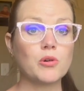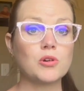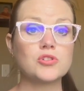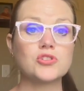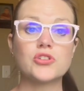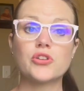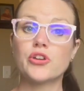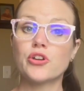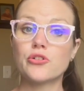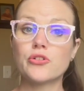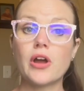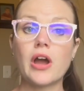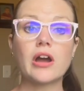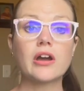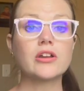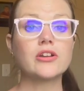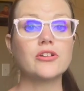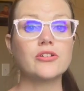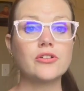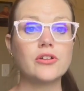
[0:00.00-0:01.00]
so you're not going
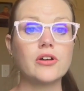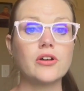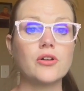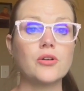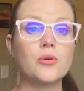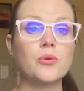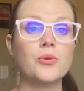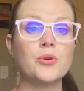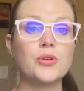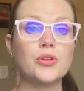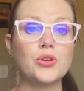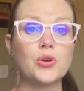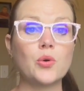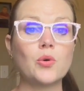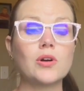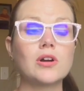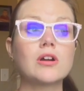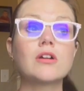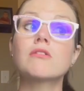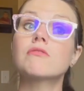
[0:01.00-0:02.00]
to know your